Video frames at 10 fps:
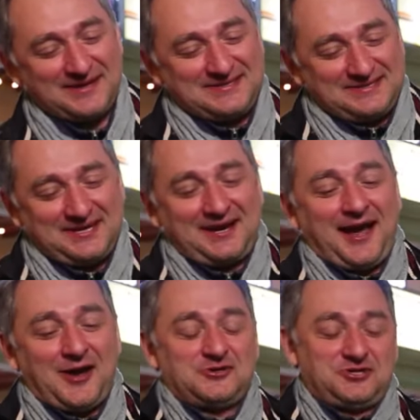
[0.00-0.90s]
dripping
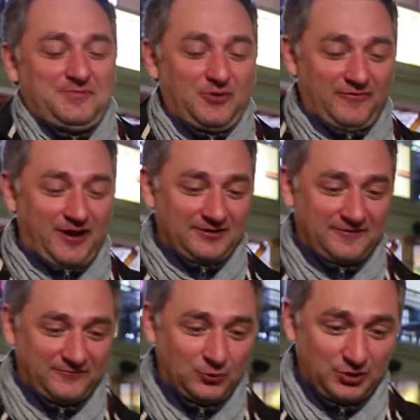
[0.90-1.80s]
with juice.
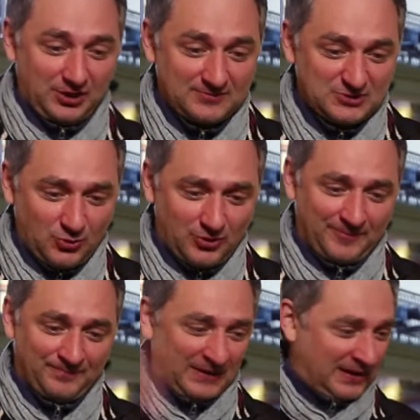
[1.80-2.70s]
All right, I'm going to eat
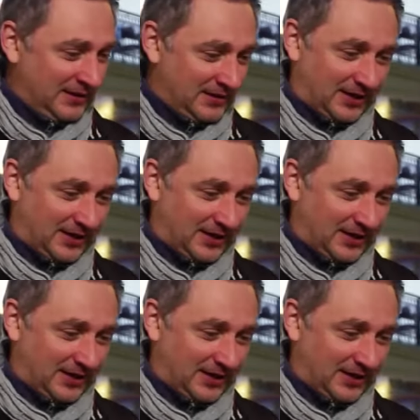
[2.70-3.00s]
all of this now.